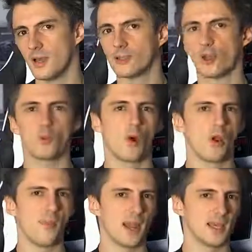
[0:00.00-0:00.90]
And don't worry
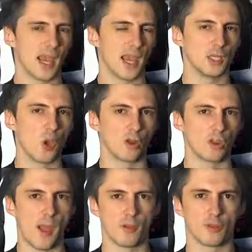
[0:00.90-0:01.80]
about it getting knocked
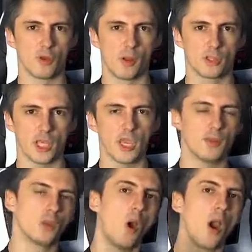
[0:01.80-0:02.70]
about too much
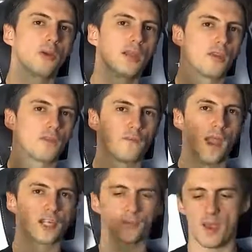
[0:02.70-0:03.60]
either. Not only is
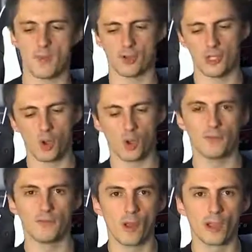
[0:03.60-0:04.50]
flash memory
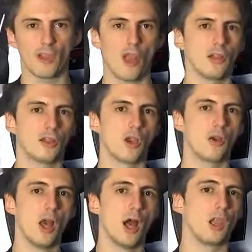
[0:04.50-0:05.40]
non-volatile, so
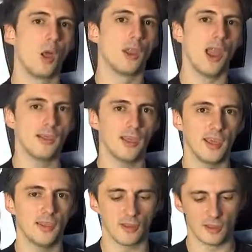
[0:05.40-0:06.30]
a lot less
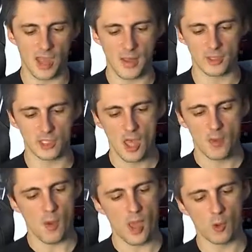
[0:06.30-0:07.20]
easy to damage,
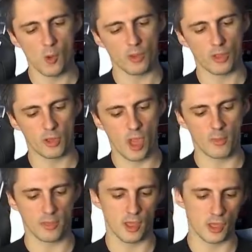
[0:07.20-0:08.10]
but it also
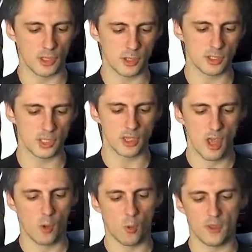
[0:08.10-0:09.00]
comes included
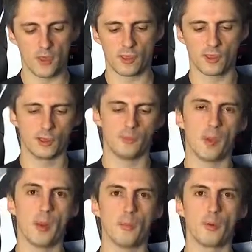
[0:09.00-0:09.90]
with this little
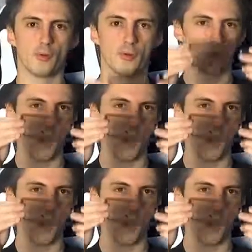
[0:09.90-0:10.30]
bumper as